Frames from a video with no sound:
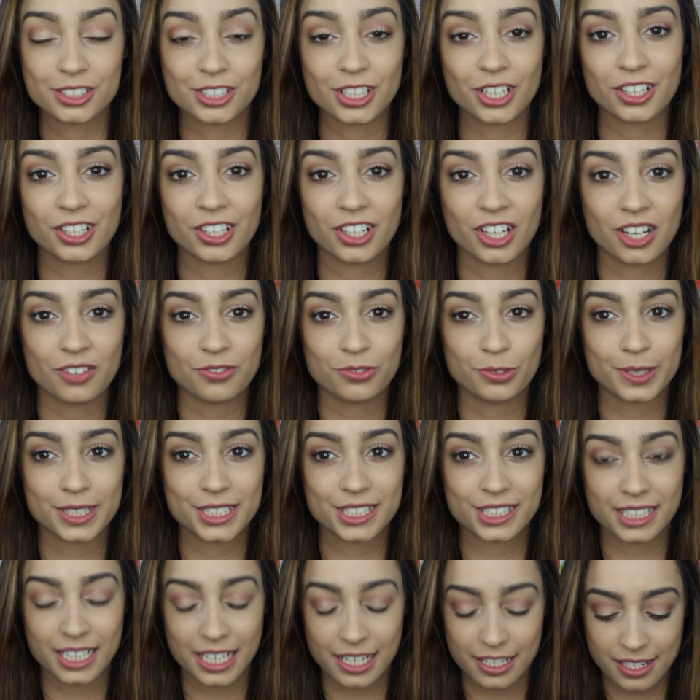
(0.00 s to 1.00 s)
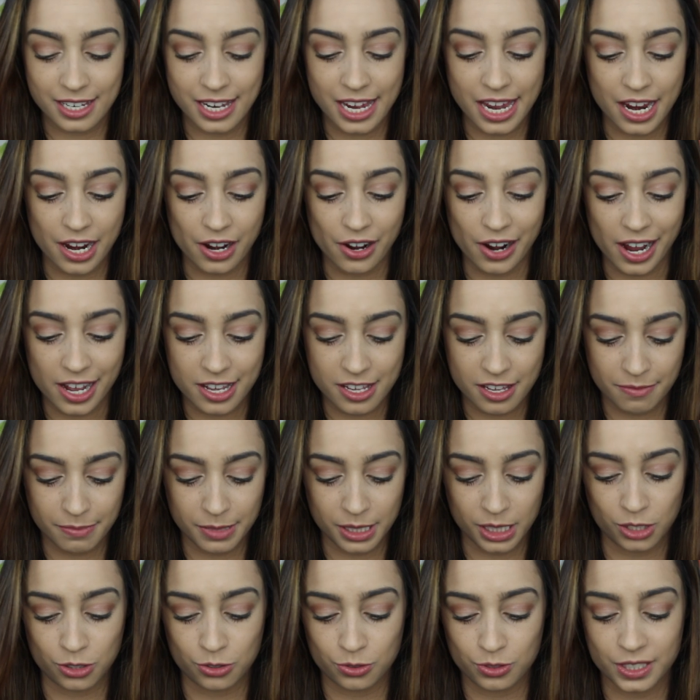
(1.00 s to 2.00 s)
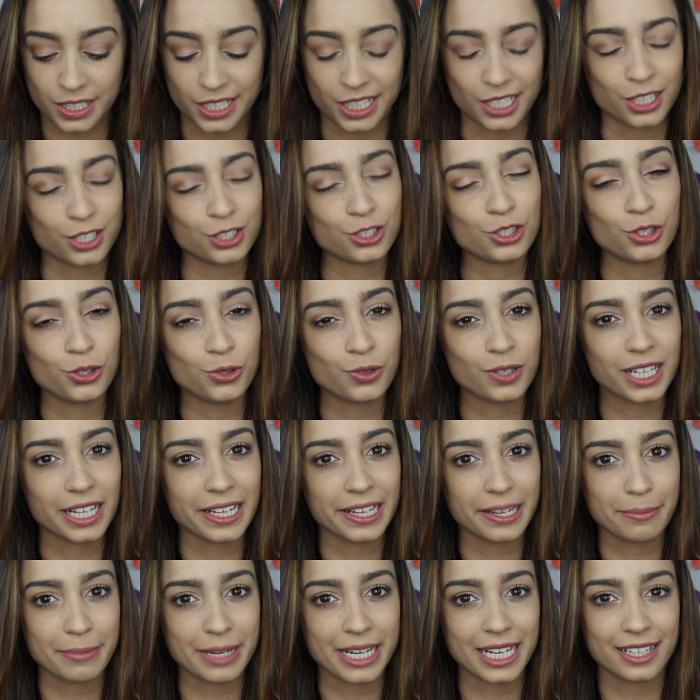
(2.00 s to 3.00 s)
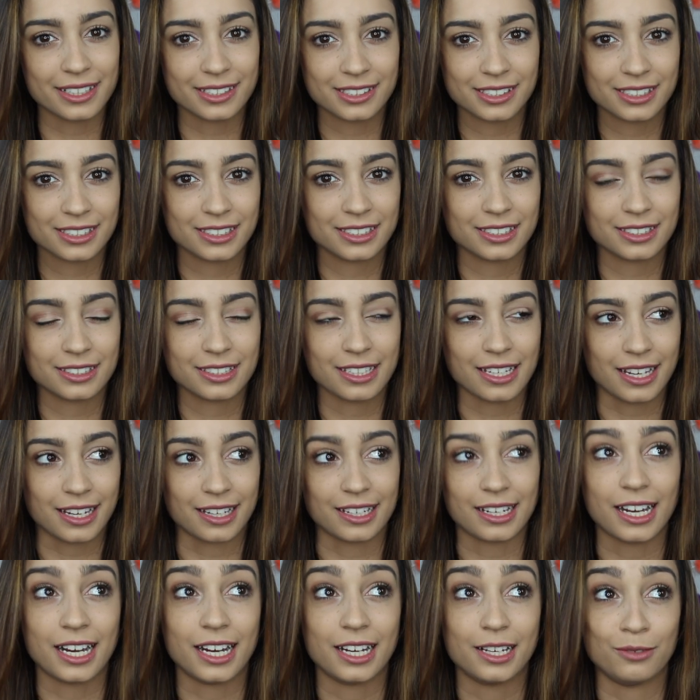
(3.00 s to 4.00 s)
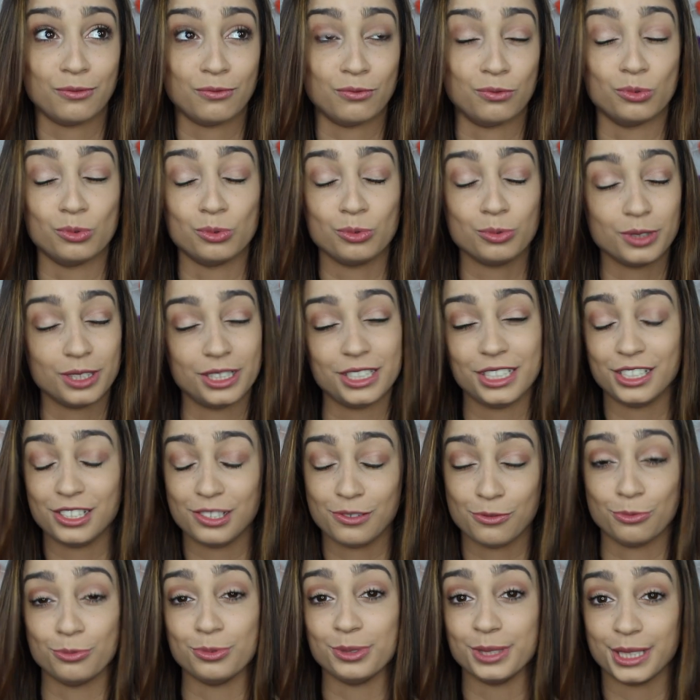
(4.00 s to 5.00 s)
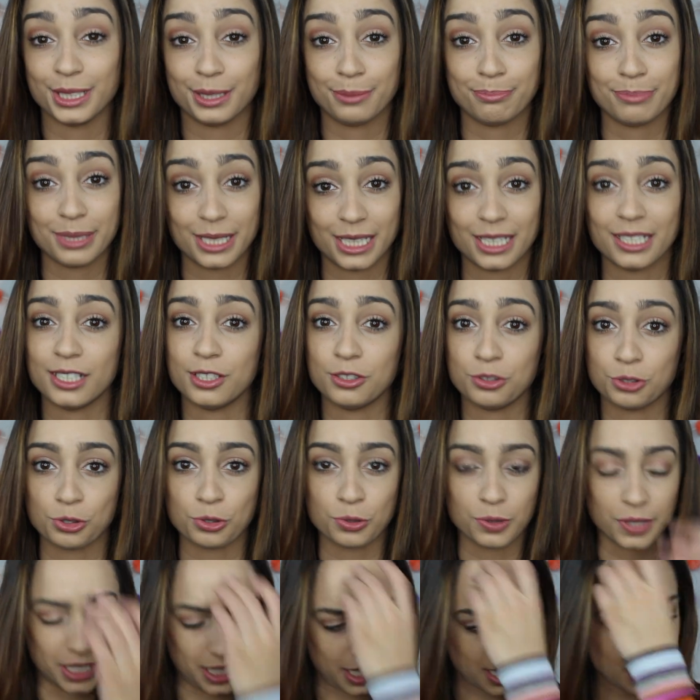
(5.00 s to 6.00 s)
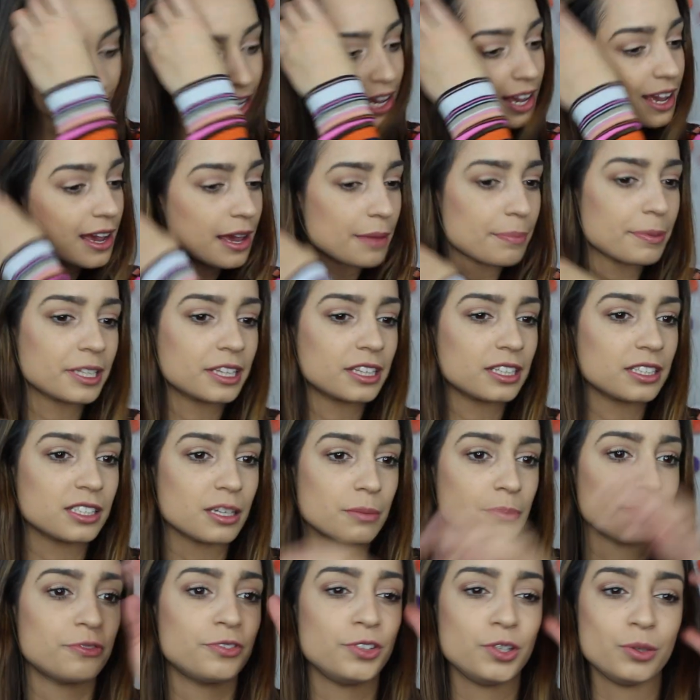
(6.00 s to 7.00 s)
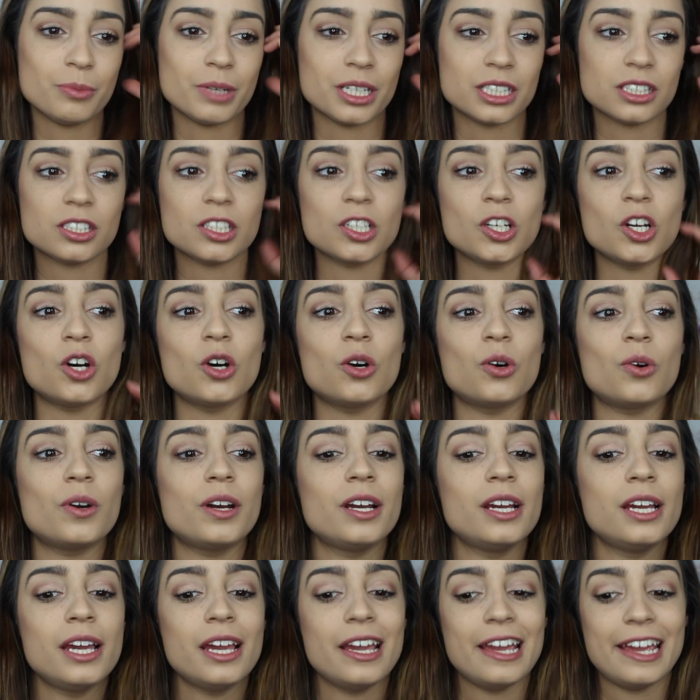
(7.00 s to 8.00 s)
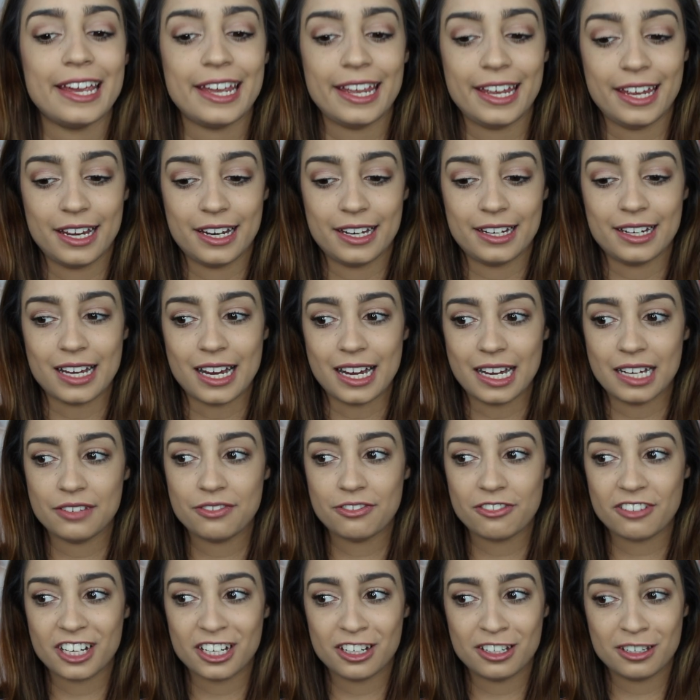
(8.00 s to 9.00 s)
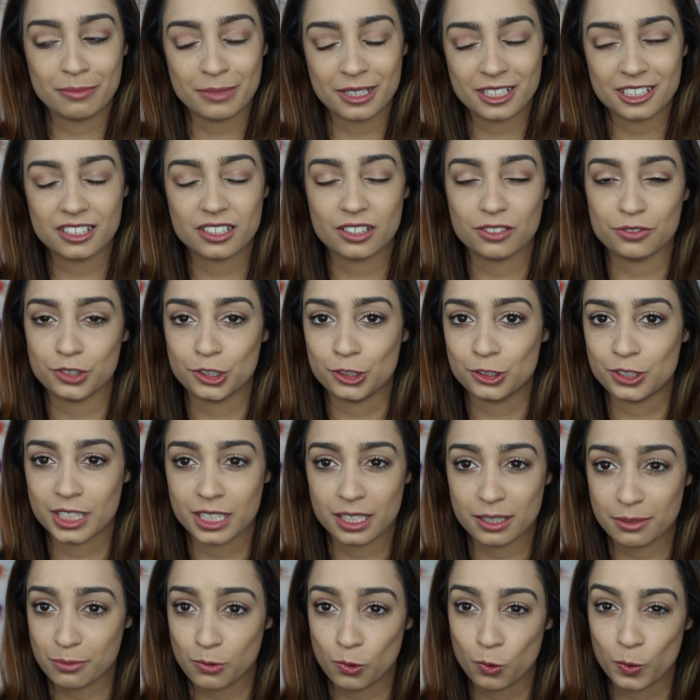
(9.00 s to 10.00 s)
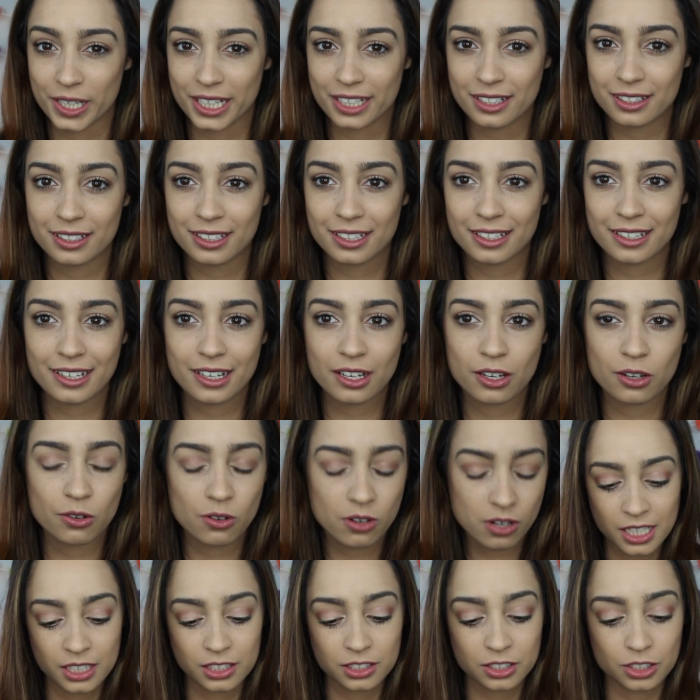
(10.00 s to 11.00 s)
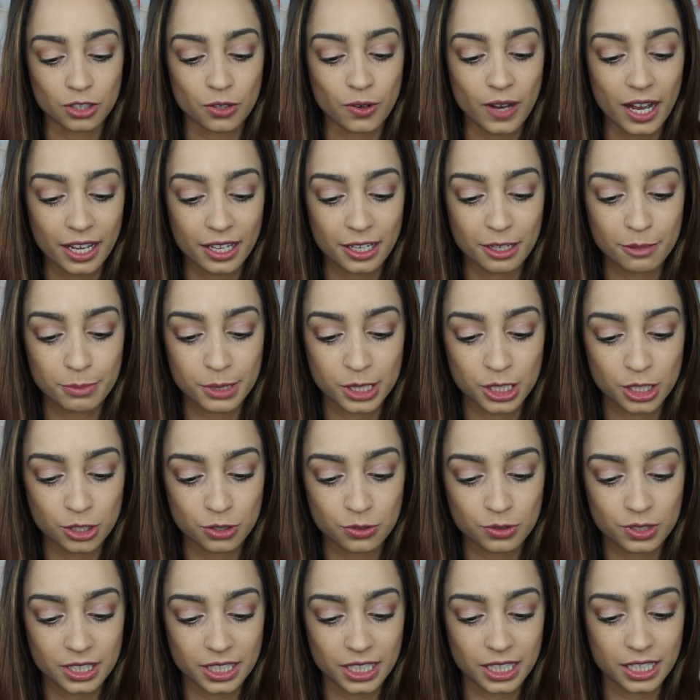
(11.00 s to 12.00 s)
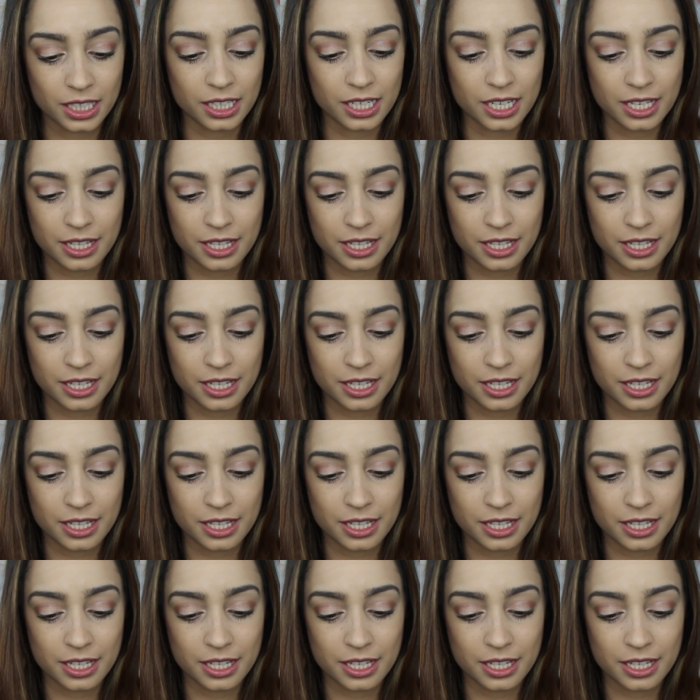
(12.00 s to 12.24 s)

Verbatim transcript: Starting off with skincare, I have been using two clay masks that I've really, really been enjoying. I picked these up a few months ago and I find myself using them weekly now. So I have been using